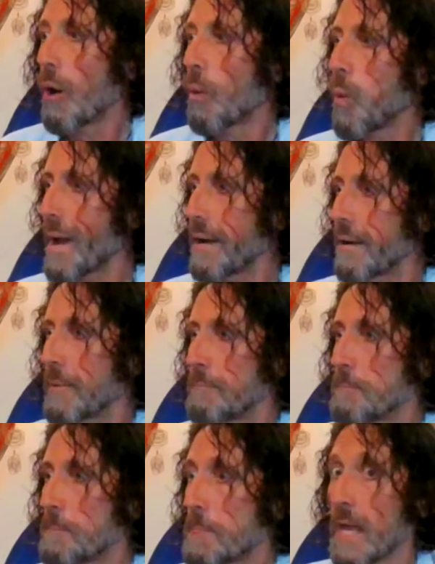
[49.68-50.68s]
where
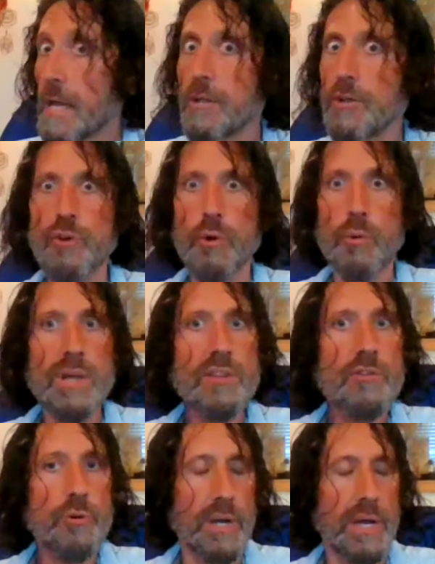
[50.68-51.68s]
you're so
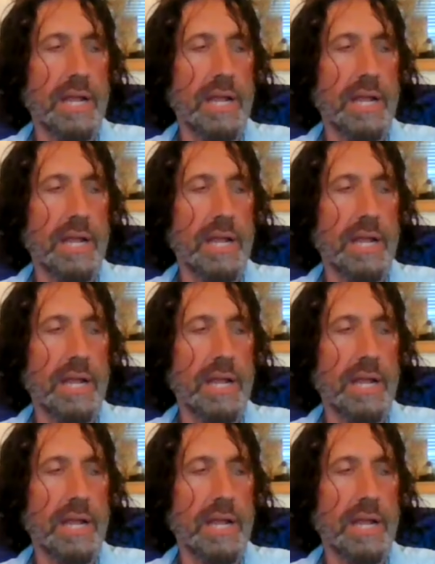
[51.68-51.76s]
into it.